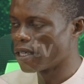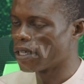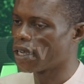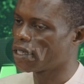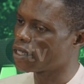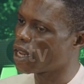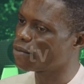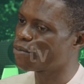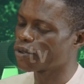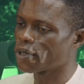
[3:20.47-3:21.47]
Yes,
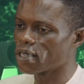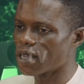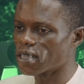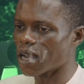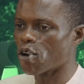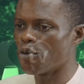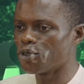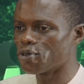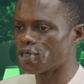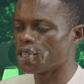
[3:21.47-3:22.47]
and protesters are
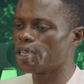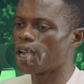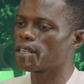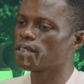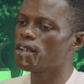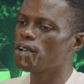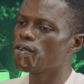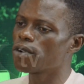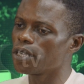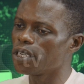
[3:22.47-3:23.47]
coming to say that,
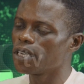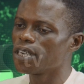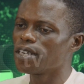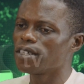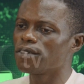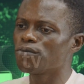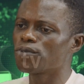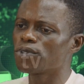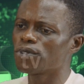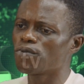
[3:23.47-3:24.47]
okay,
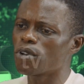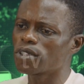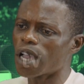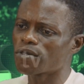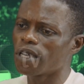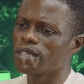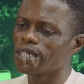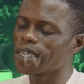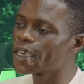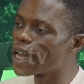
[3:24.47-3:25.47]
what actually
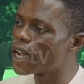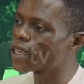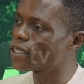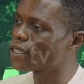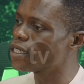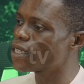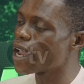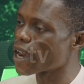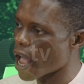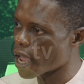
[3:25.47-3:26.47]
signal this
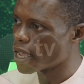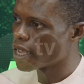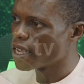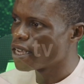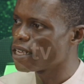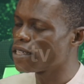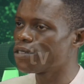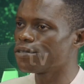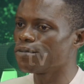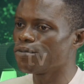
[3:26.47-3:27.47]
era
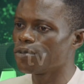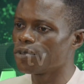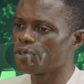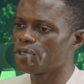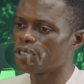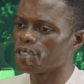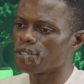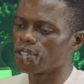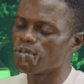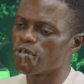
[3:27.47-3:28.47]
is
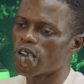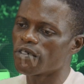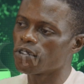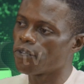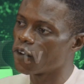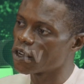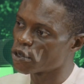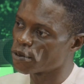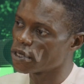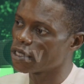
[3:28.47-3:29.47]
the removal of the fuel
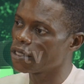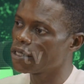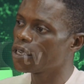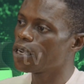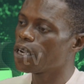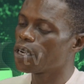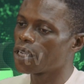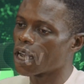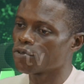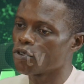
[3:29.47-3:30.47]
subsidy
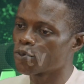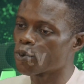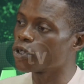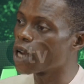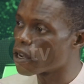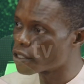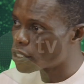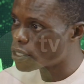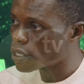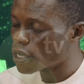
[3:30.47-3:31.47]
that was
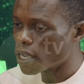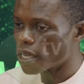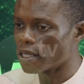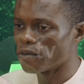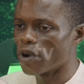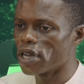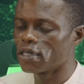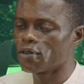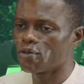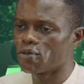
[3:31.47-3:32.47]
pronounced when
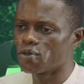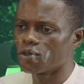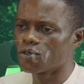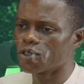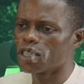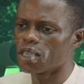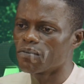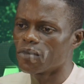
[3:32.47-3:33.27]
during the